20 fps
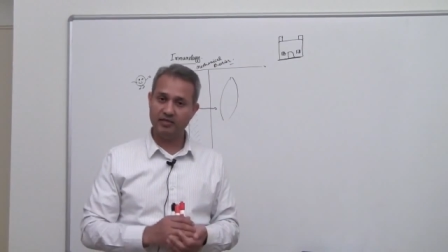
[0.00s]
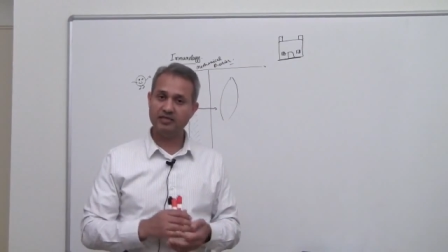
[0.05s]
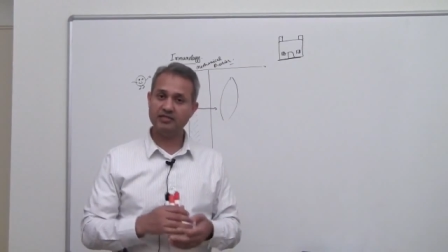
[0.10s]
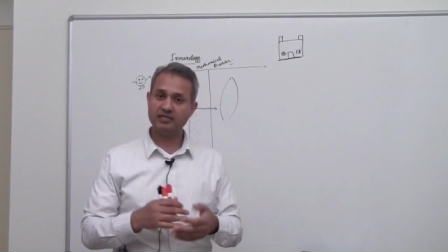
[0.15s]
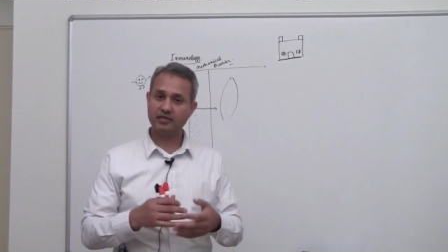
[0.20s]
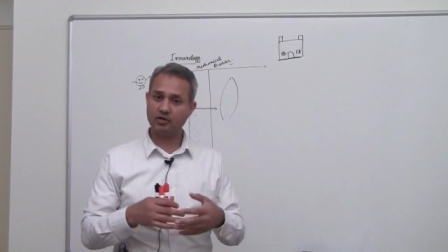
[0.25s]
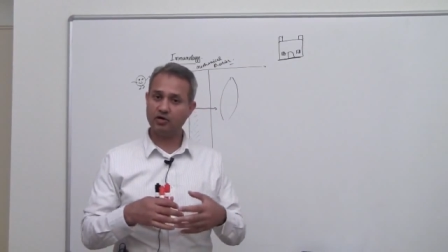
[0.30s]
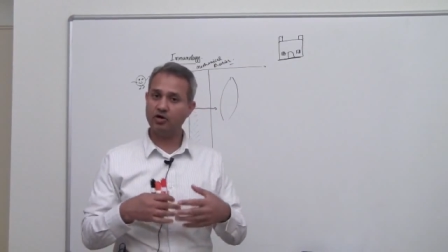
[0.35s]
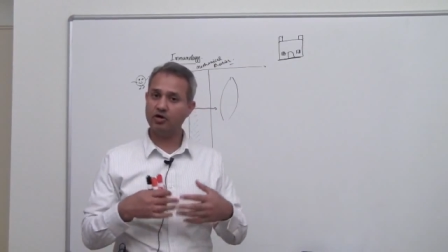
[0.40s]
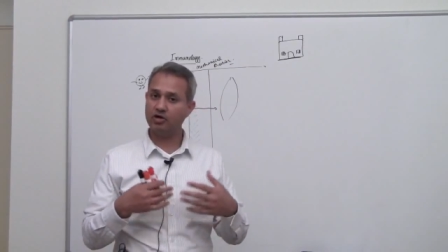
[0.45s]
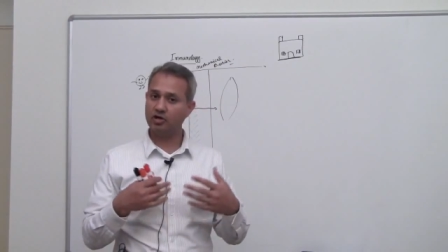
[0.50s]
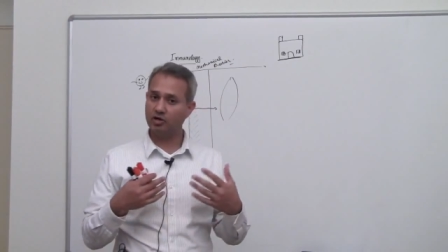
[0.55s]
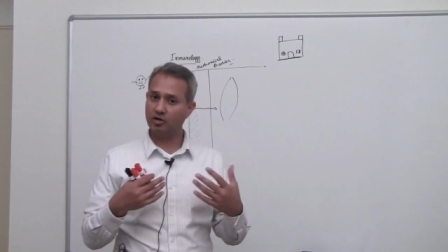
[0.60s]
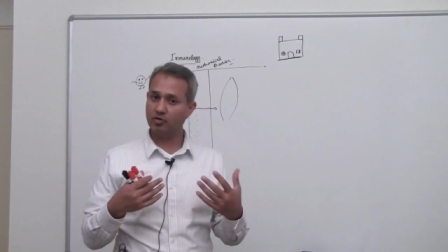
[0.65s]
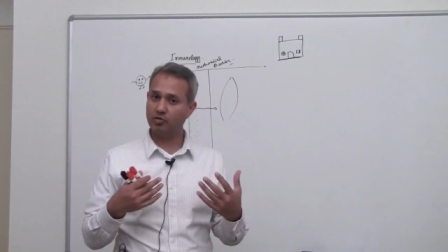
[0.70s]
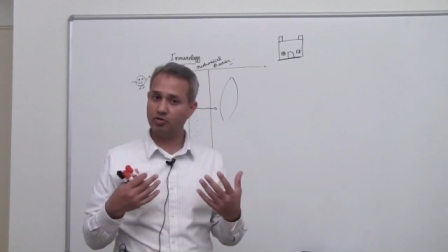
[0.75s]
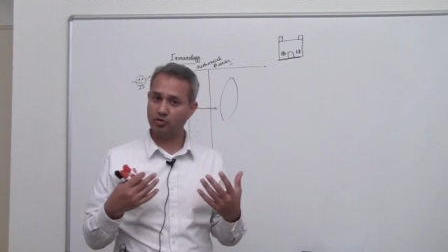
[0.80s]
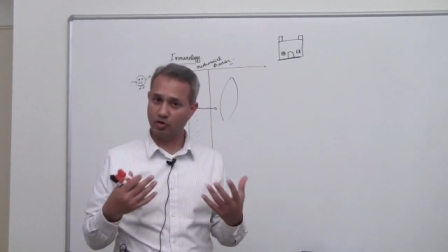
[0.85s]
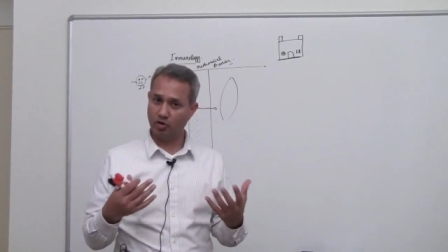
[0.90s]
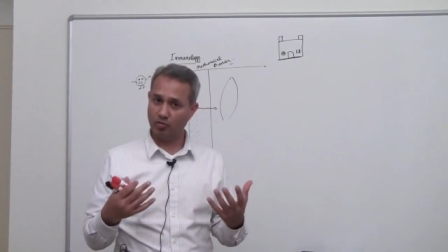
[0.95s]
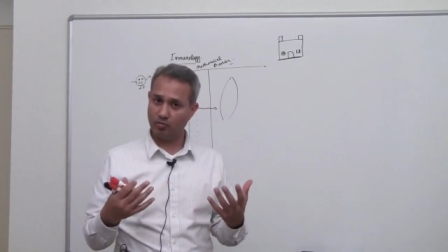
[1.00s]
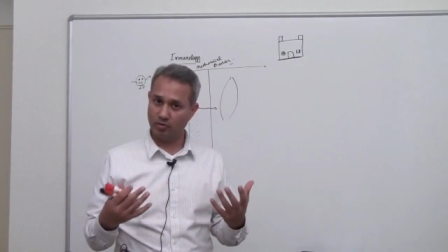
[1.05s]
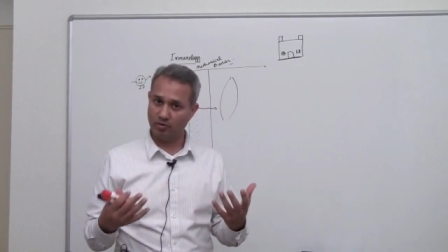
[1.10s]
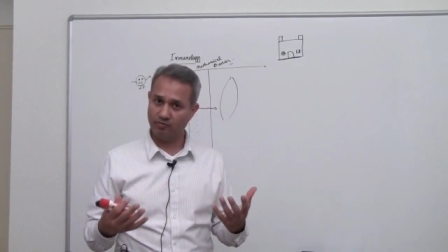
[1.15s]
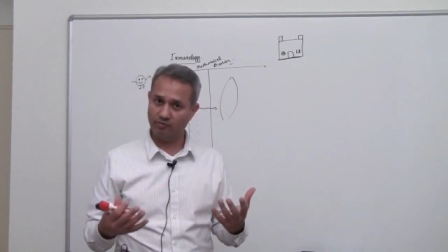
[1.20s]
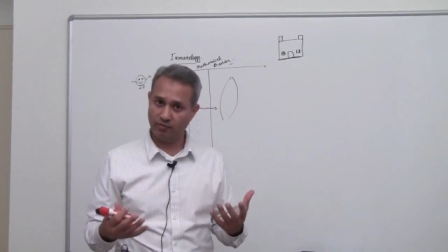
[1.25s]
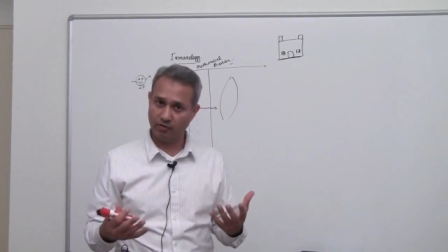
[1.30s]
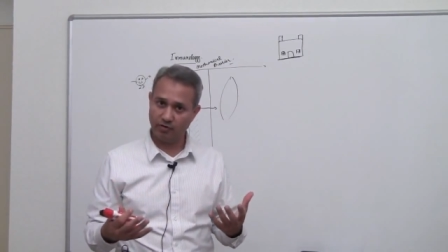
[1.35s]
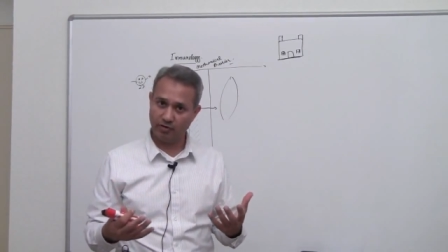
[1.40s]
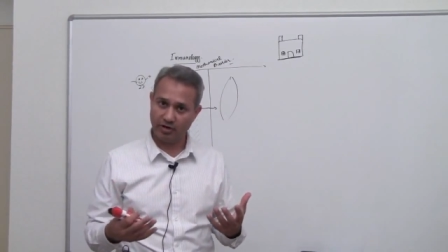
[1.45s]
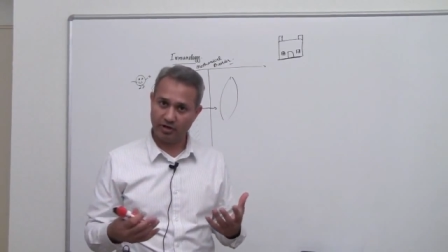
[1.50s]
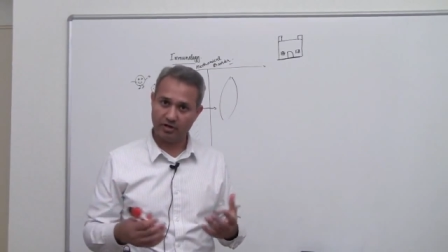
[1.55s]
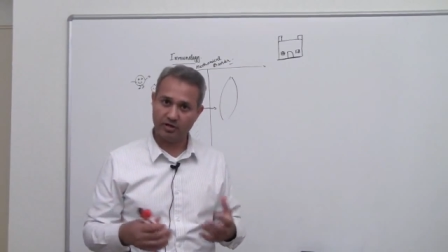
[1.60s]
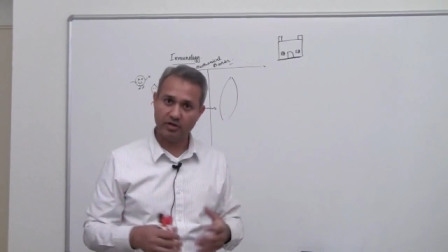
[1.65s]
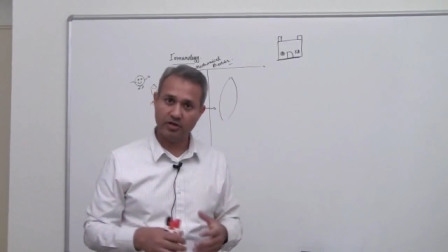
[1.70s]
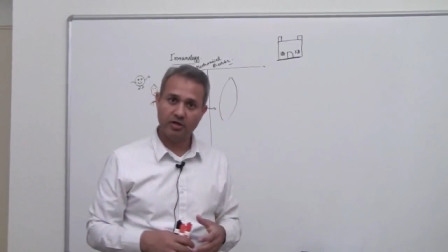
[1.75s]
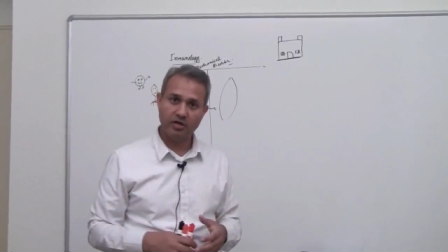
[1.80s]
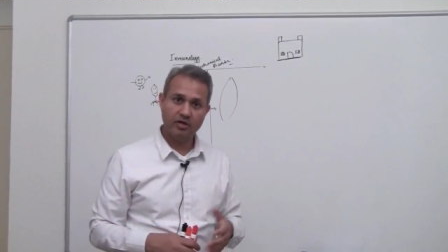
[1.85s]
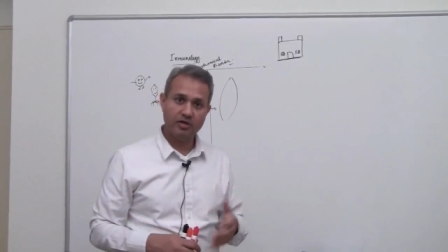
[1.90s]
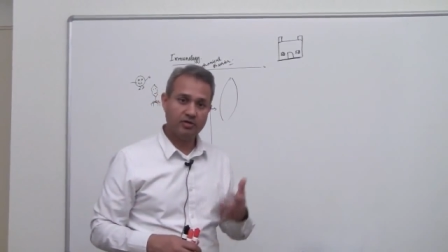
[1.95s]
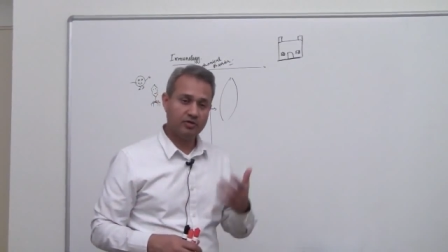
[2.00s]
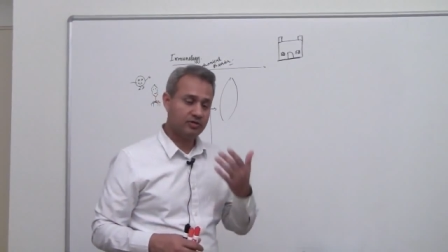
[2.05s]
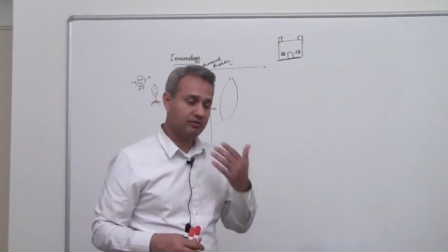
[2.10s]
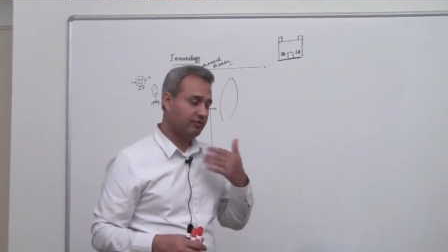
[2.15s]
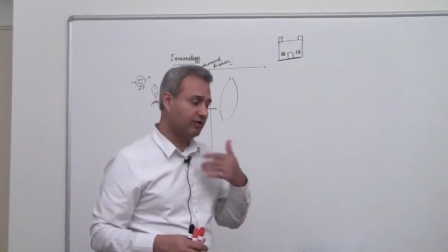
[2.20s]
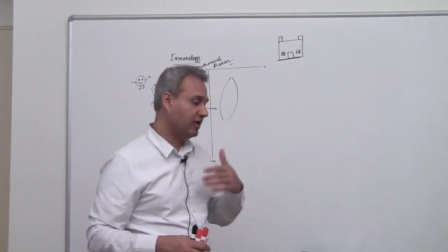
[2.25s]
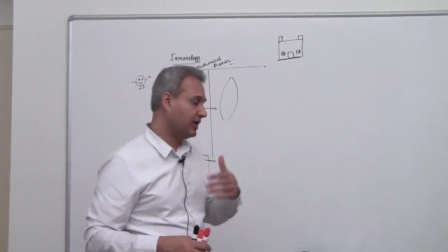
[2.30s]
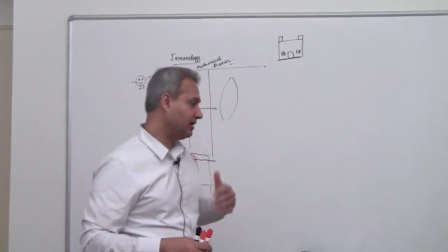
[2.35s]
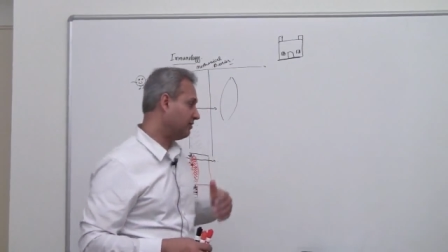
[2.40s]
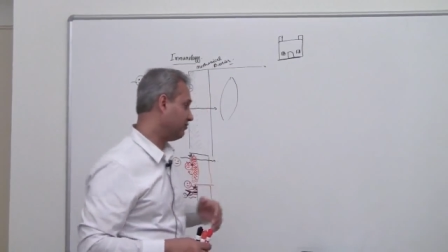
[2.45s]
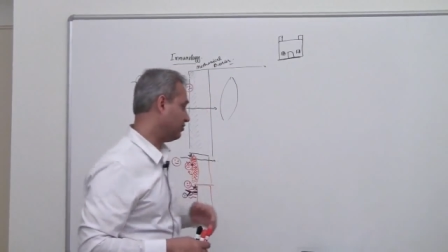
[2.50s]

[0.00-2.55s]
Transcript: These are called nor normal flora. So, we